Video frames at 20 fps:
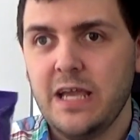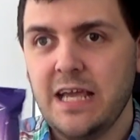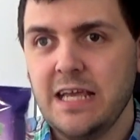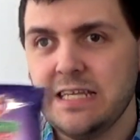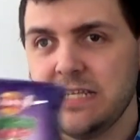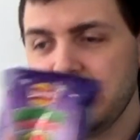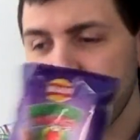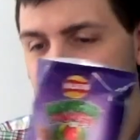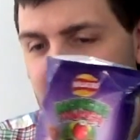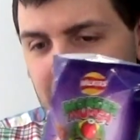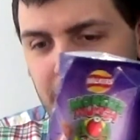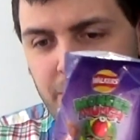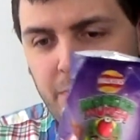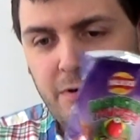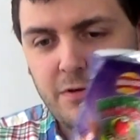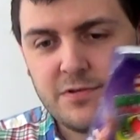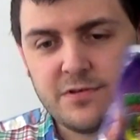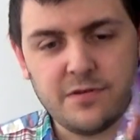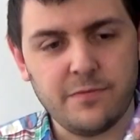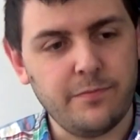Is that
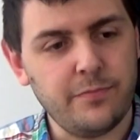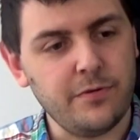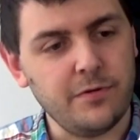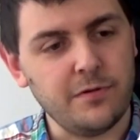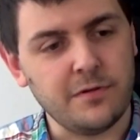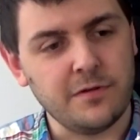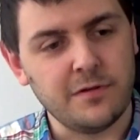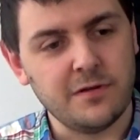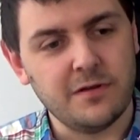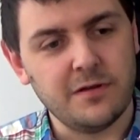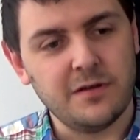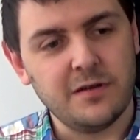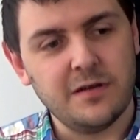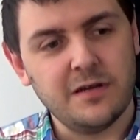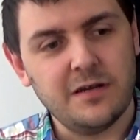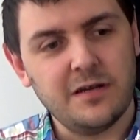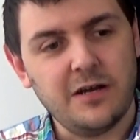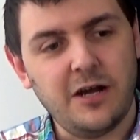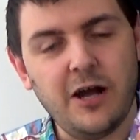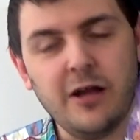possible?
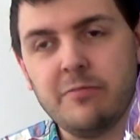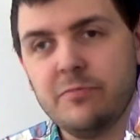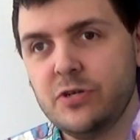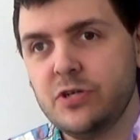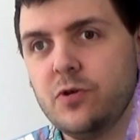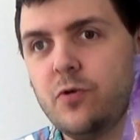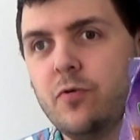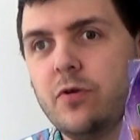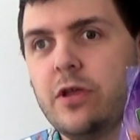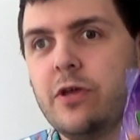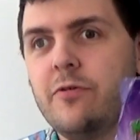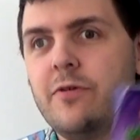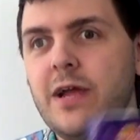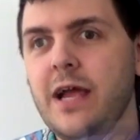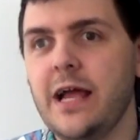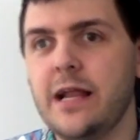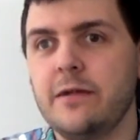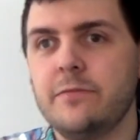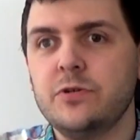I'm sure you can.